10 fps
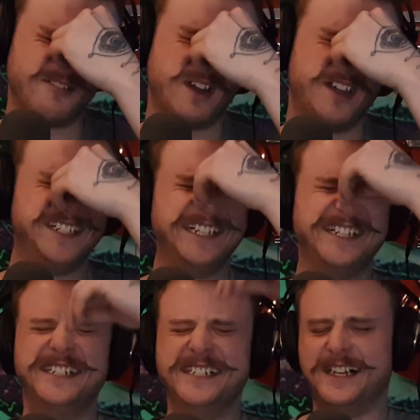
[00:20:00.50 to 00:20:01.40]
But
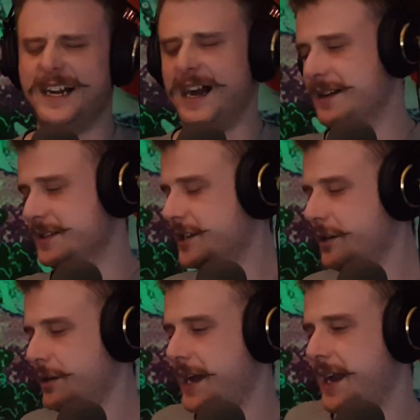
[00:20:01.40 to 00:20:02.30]

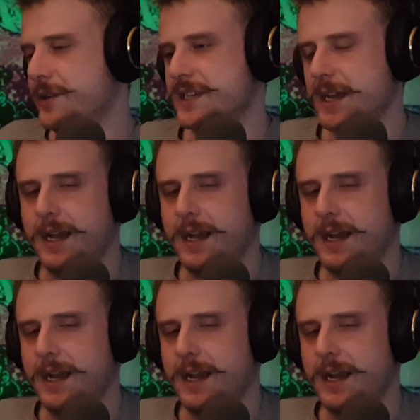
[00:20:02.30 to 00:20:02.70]
so, anyways,